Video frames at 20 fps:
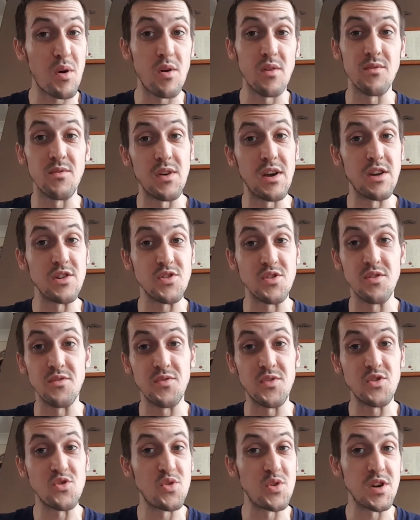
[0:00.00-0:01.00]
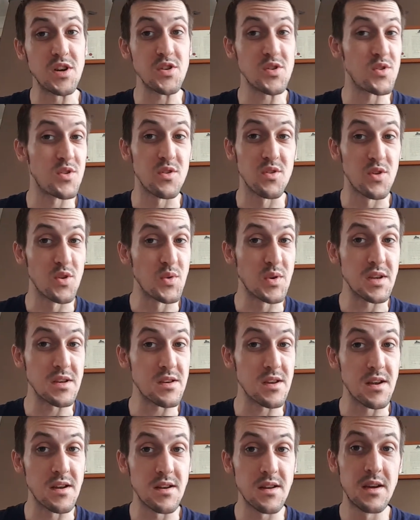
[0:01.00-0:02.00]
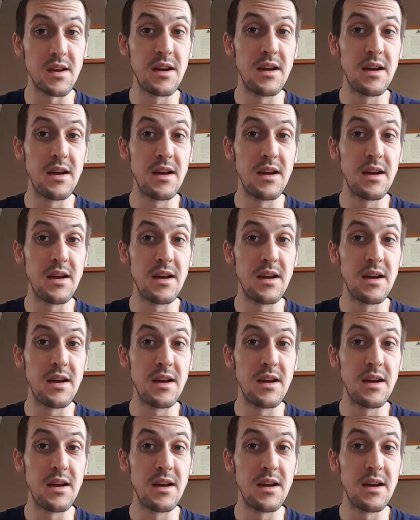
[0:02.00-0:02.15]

on version of the traditional Lucozade.